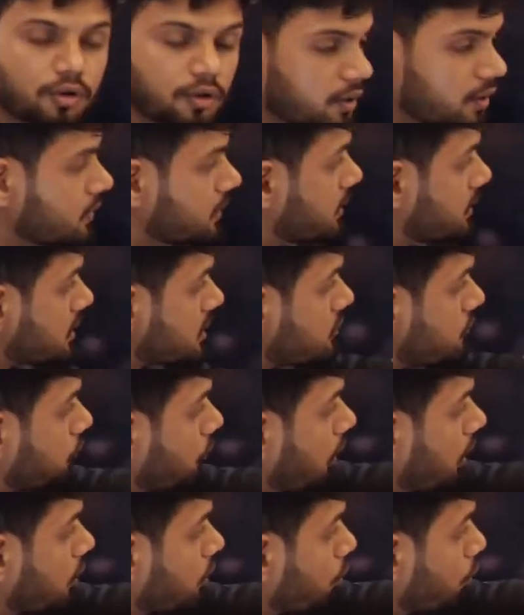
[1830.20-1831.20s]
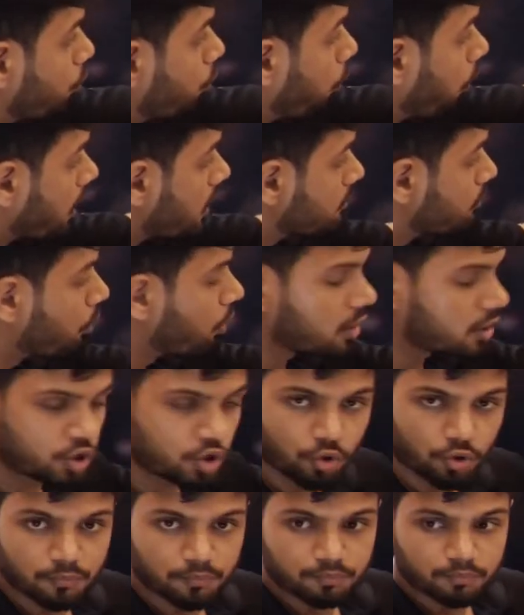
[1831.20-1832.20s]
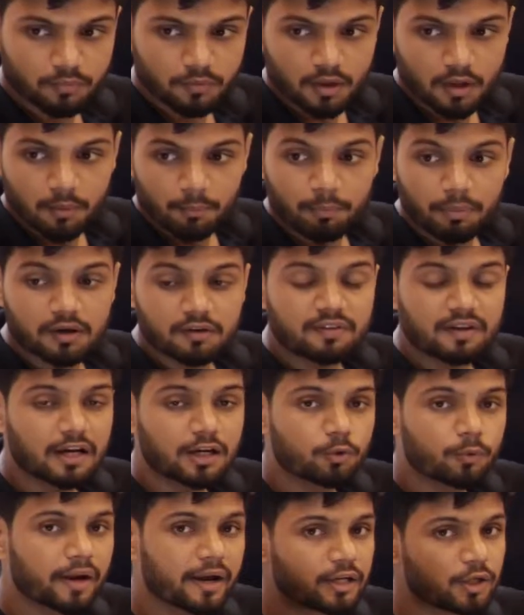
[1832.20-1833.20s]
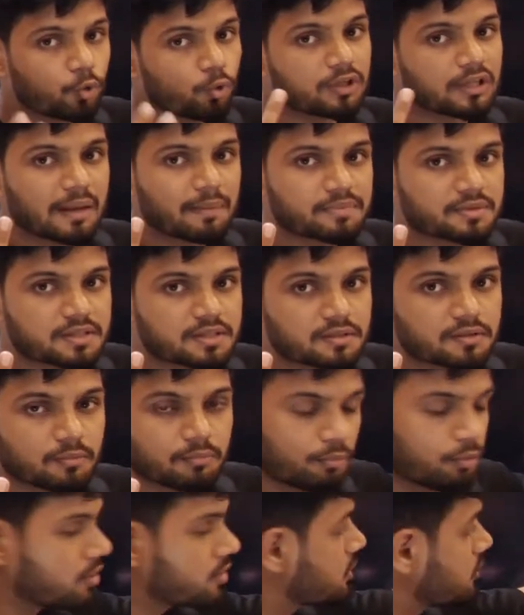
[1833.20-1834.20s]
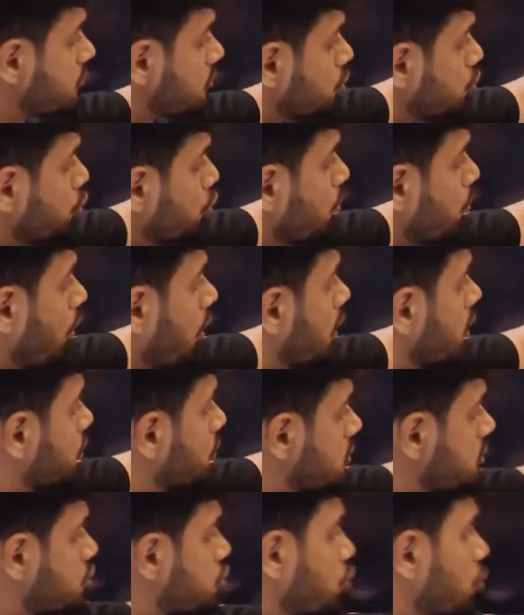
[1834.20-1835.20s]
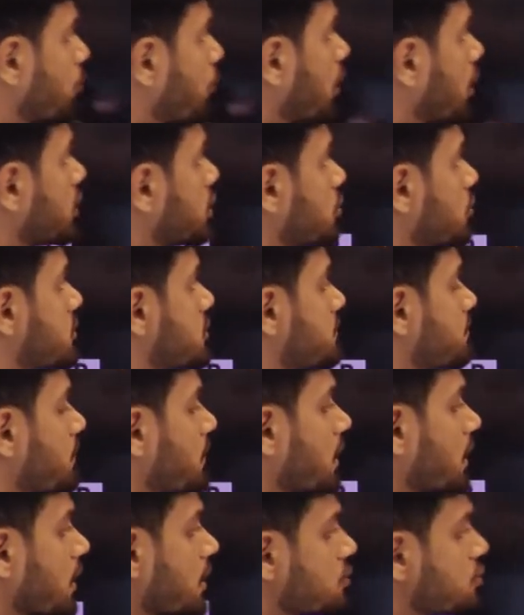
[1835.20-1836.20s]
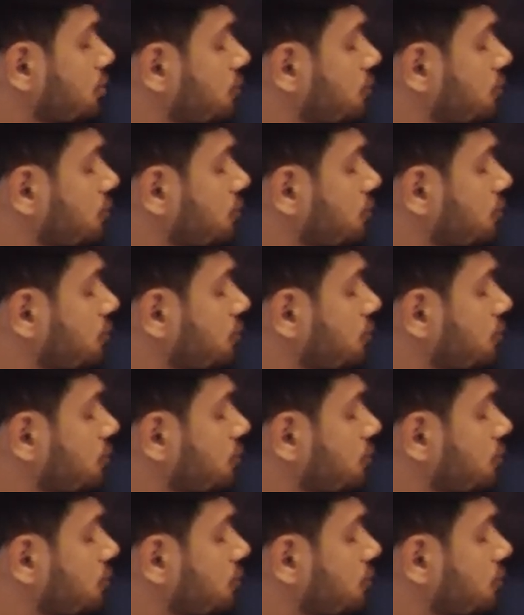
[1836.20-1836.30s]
this is for one molecule, but we are doing it 2 times because this is 2 molecules. So